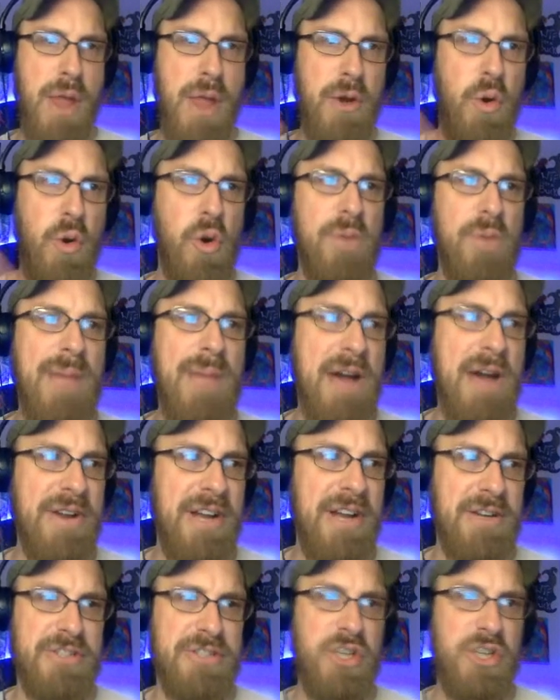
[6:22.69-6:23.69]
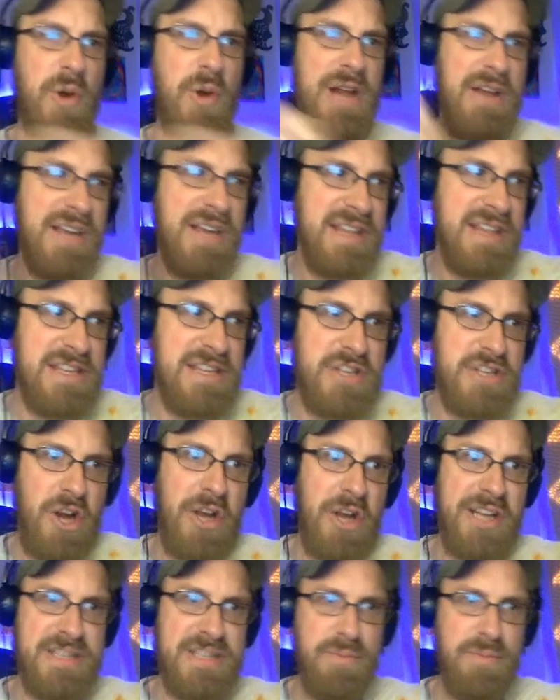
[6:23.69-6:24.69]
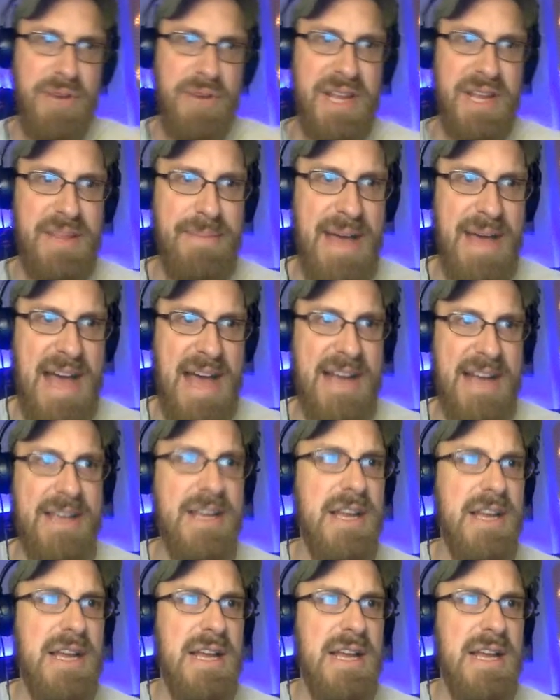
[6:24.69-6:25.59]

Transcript: core bounty hunters and going out and getting these targets and bringing them back